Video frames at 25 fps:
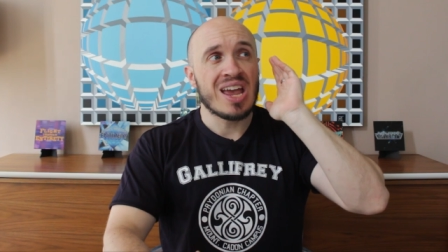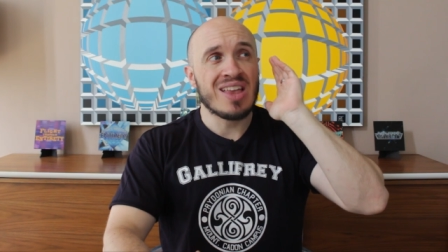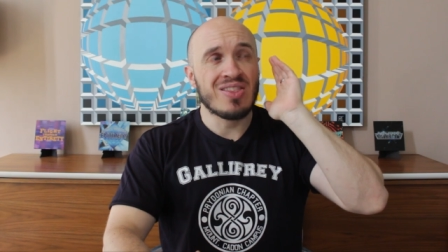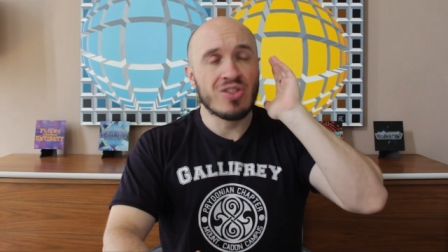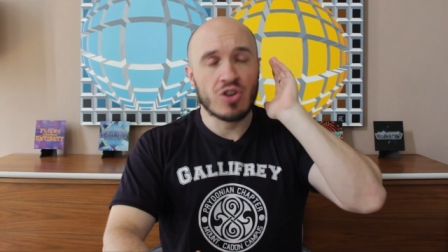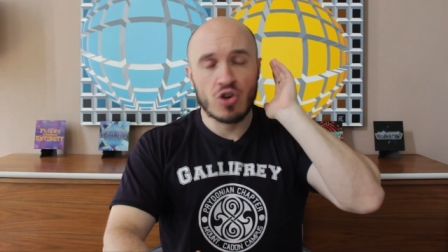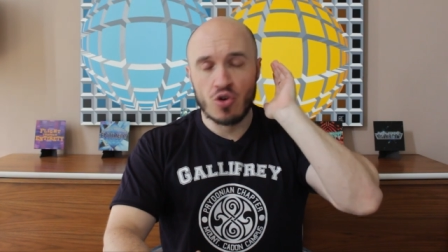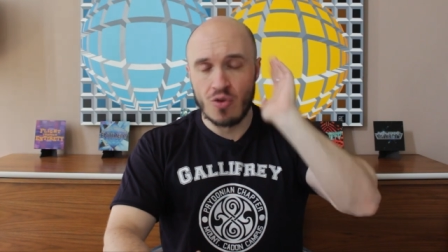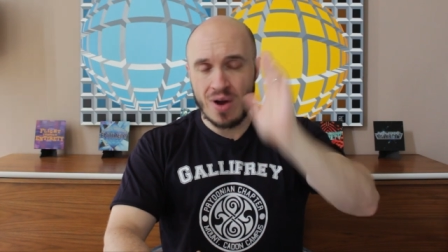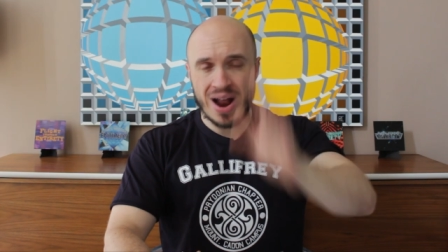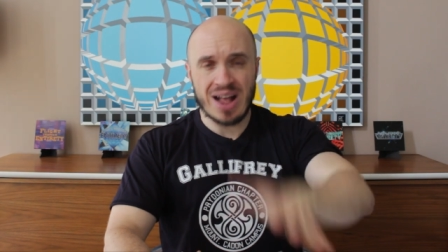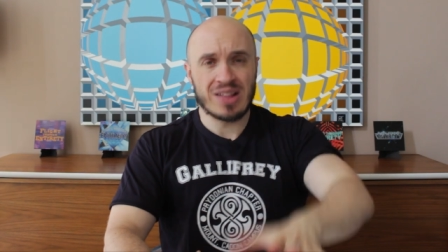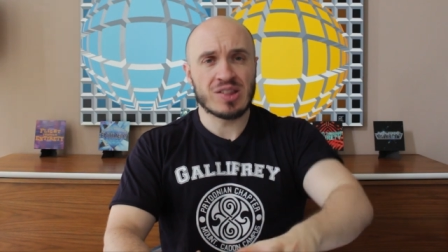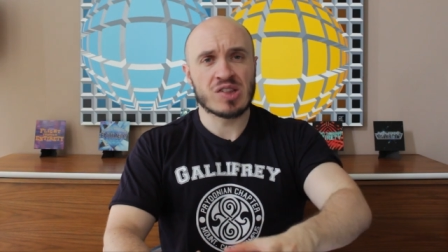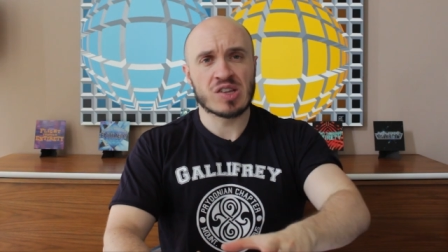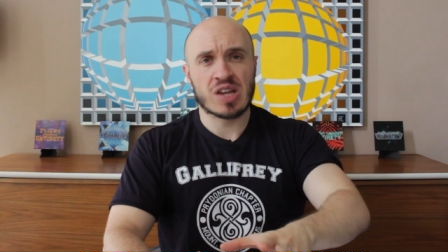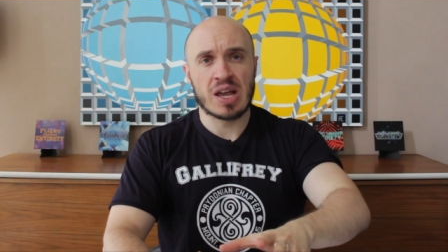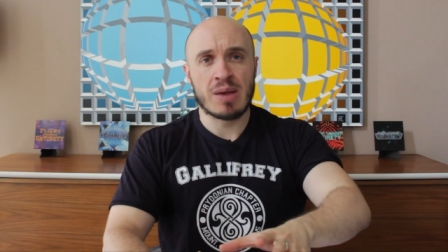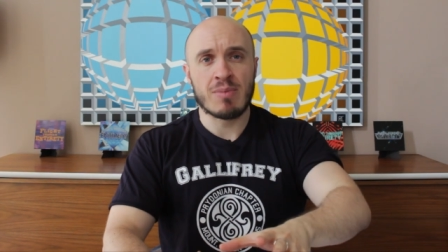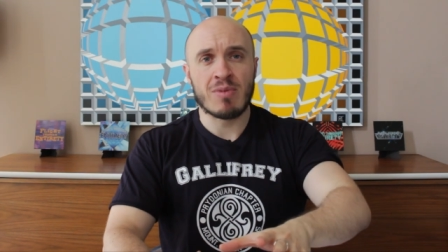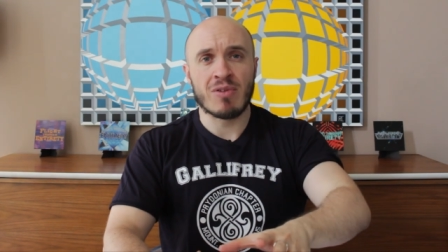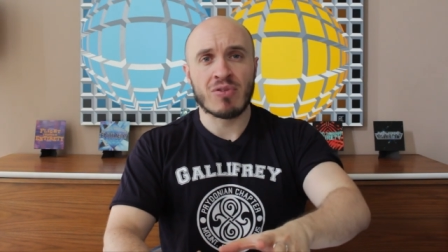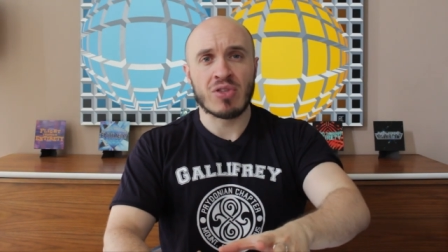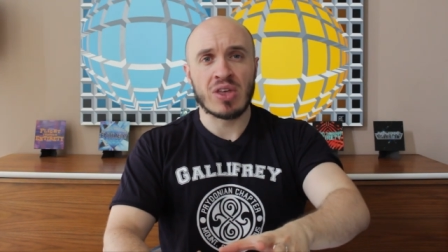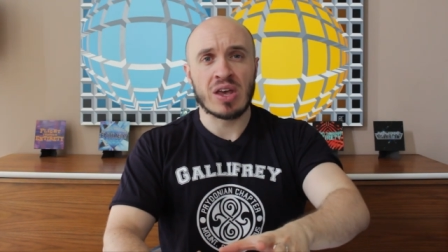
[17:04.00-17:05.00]
in the grand
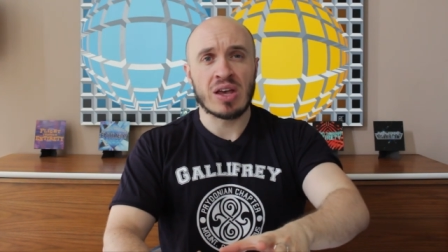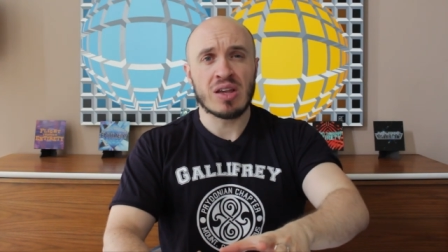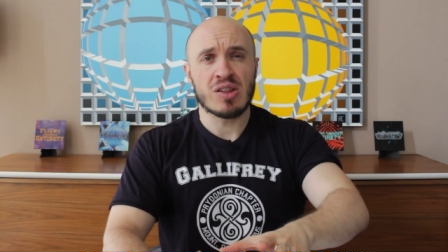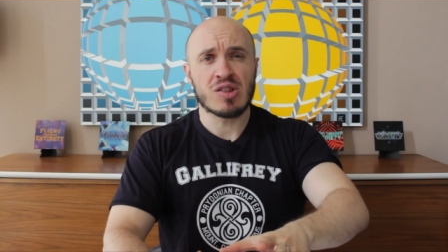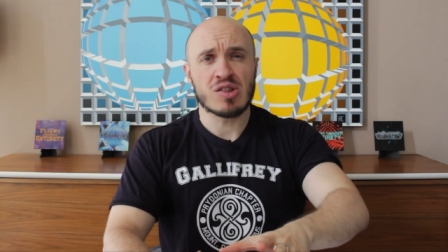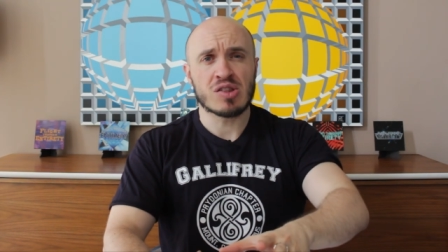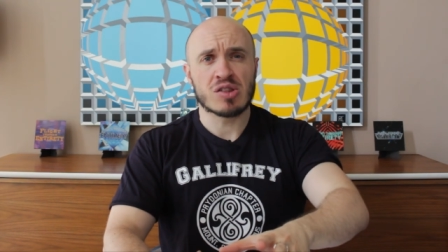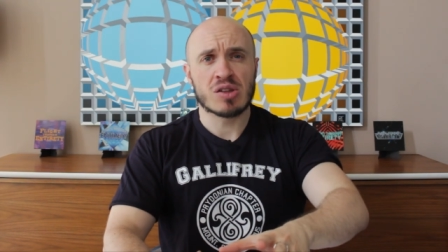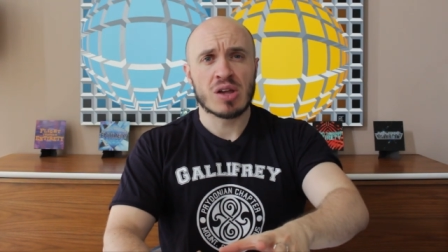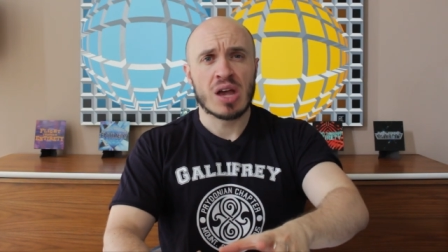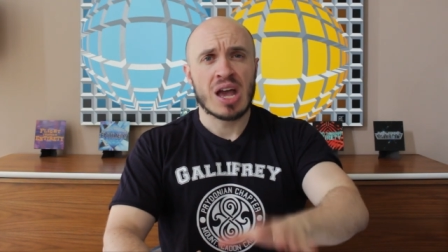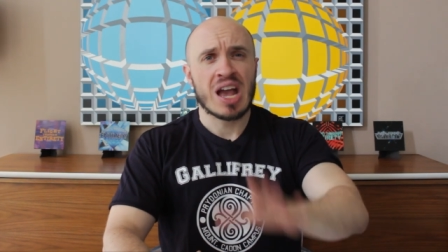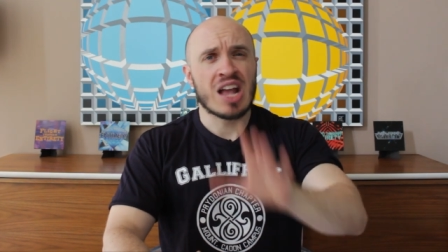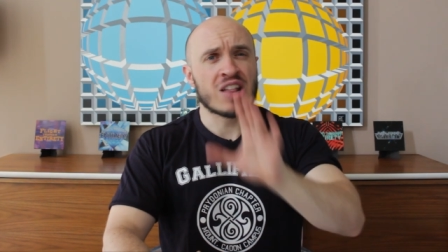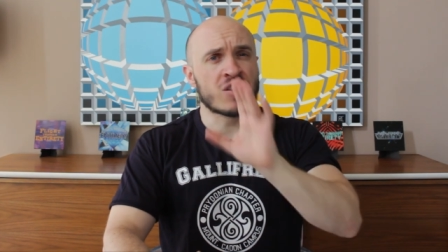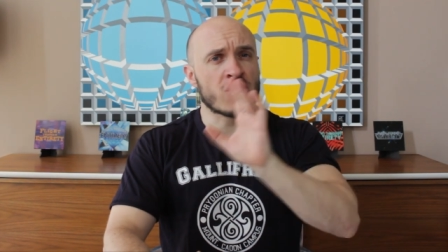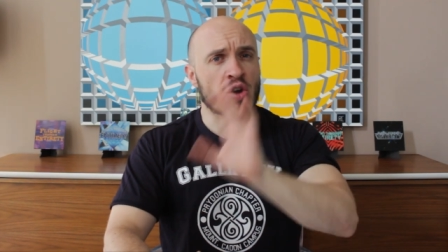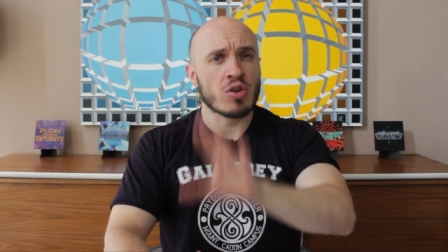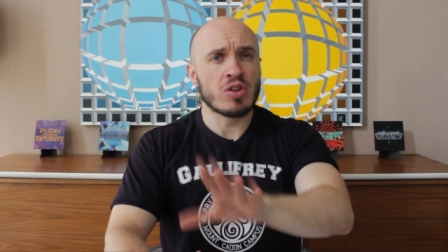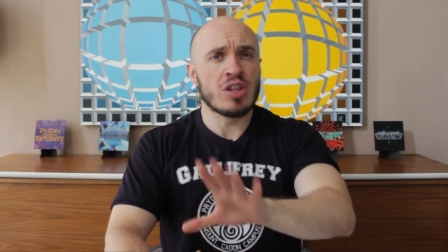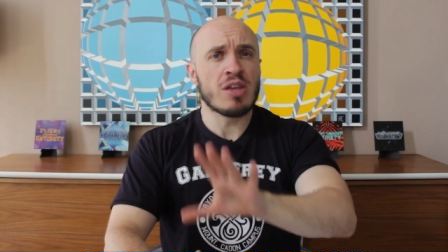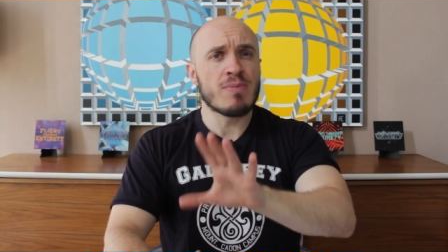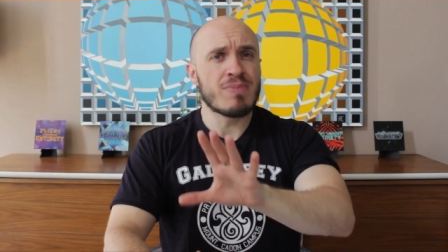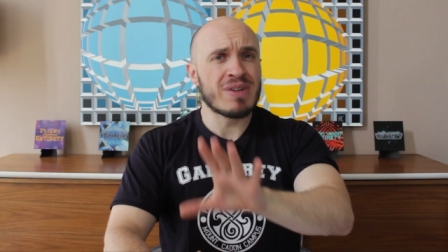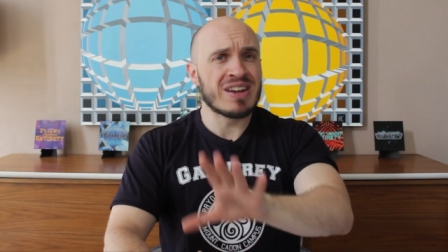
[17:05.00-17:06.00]
scheme of things,
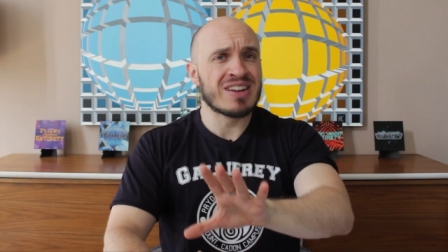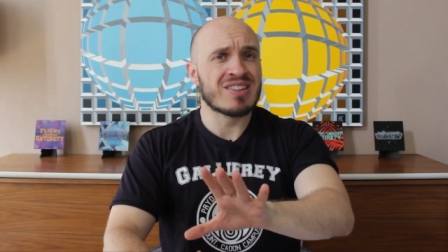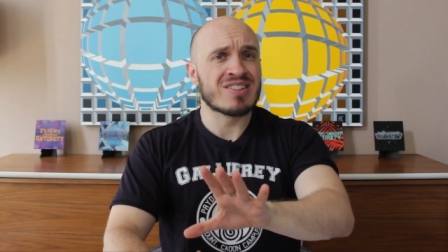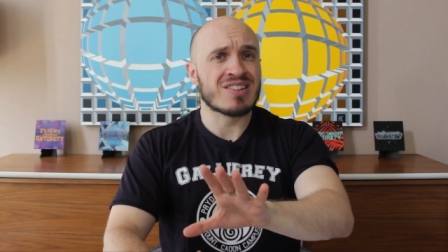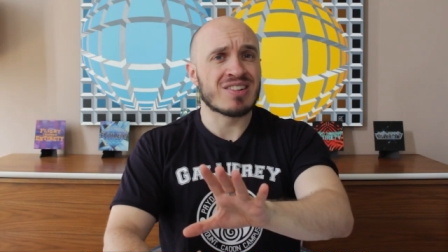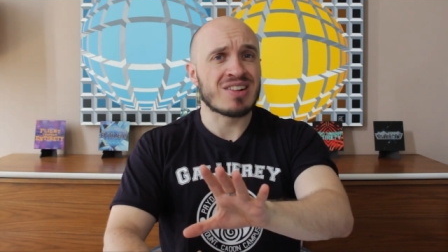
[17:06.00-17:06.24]
it's only been